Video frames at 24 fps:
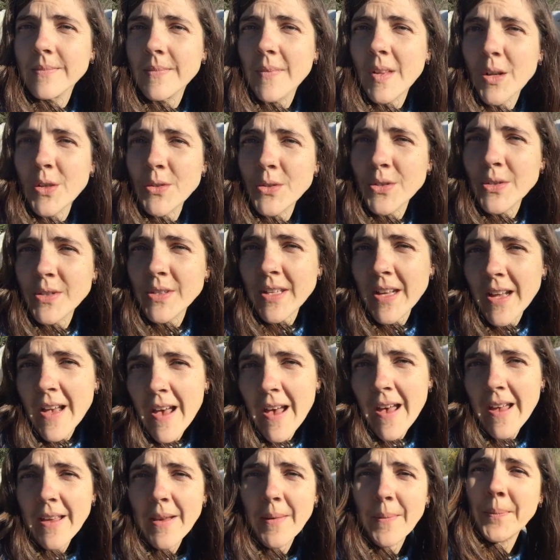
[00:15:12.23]
Also say
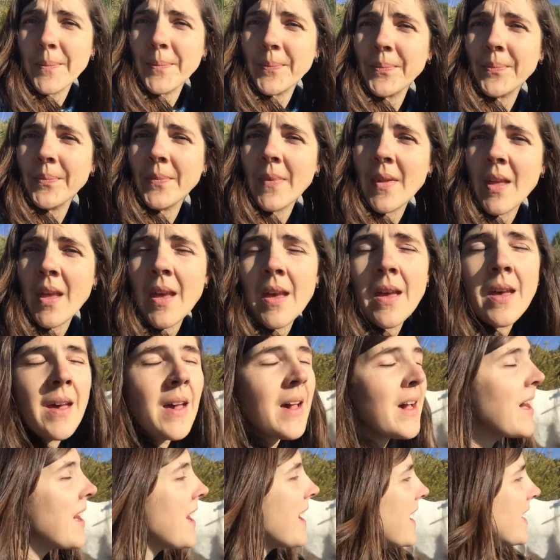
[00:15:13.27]
hi.
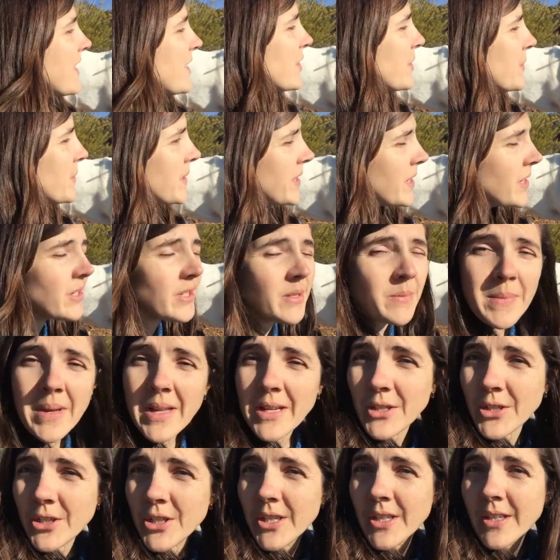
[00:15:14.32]
I just wanted to
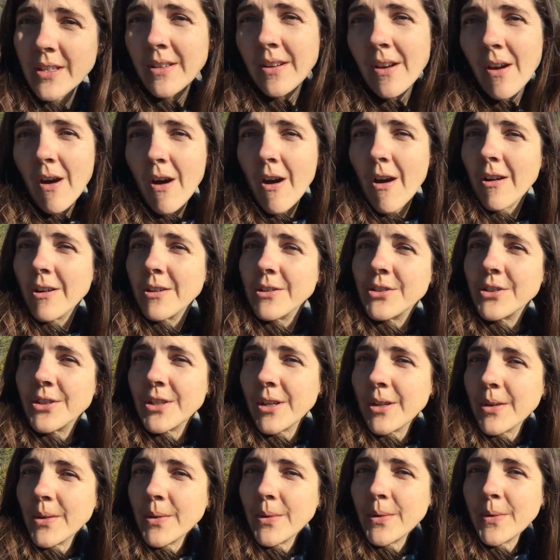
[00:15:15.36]
mention
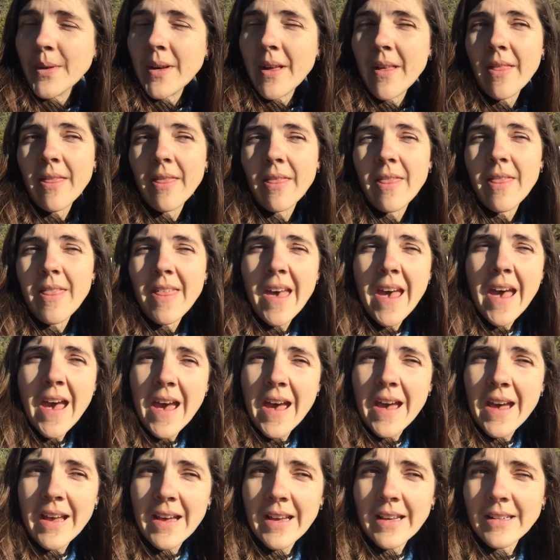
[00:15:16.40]
also
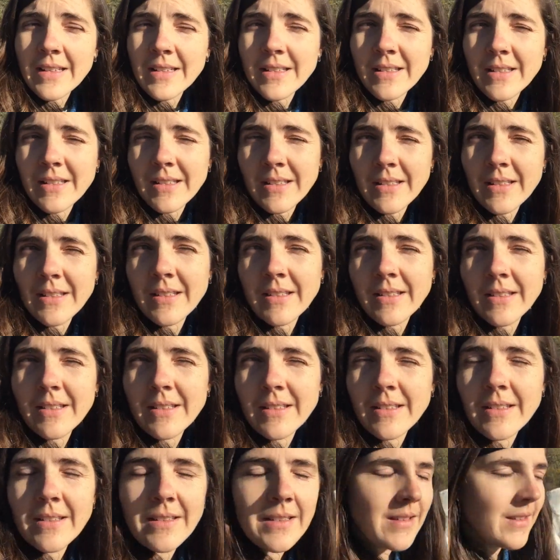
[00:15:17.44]
that
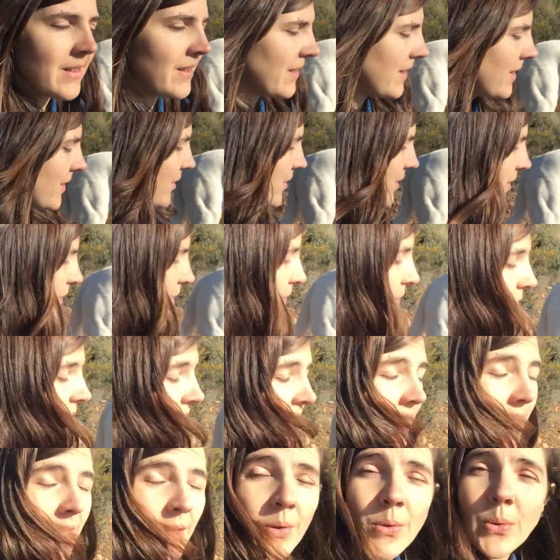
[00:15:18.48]
there's this
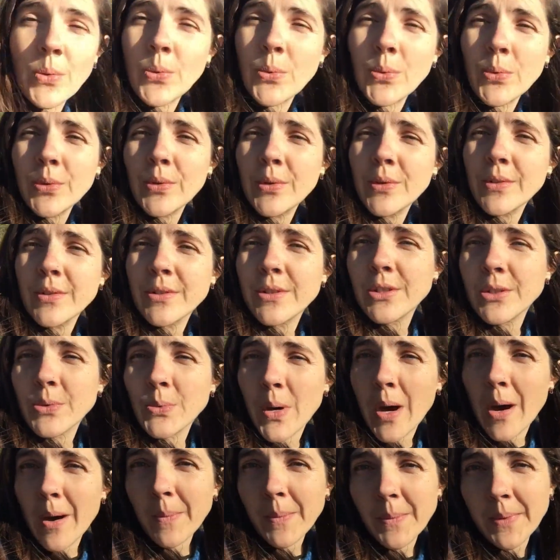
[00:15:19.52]
really cool
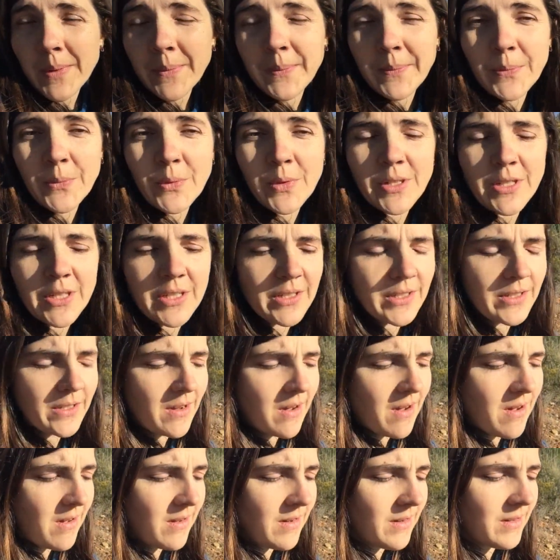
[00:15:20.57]
swap, which is
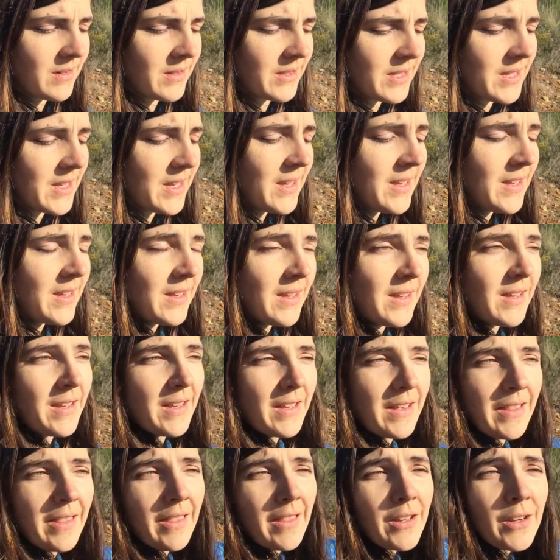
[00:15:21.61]
called
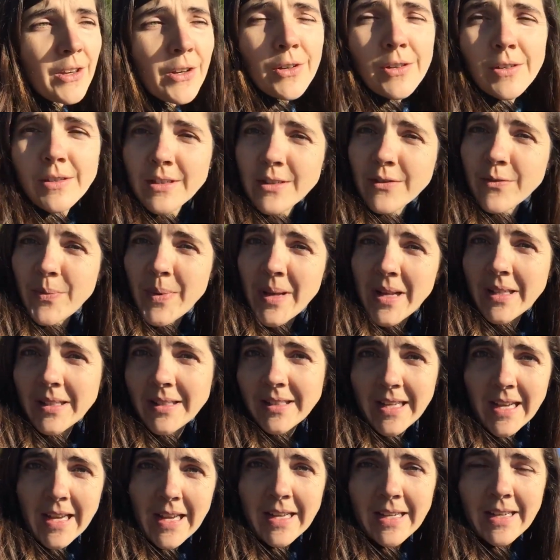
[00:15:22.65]
The Girls of
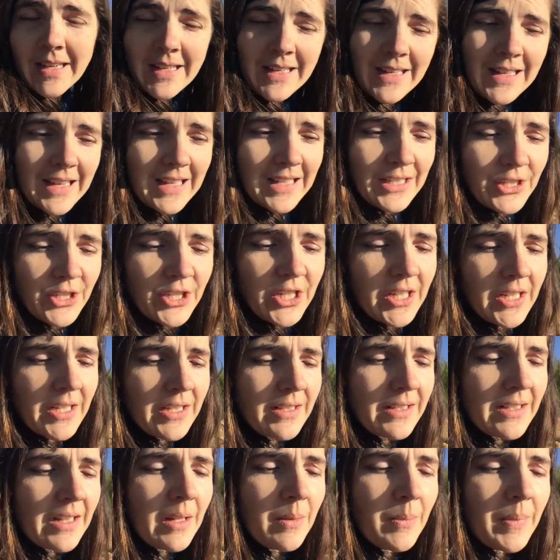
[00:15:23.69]
Beltane, Las
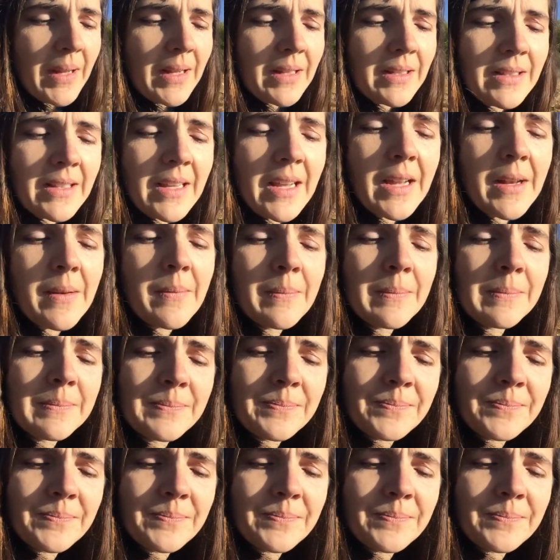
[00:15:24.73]
Chicas del Beltane.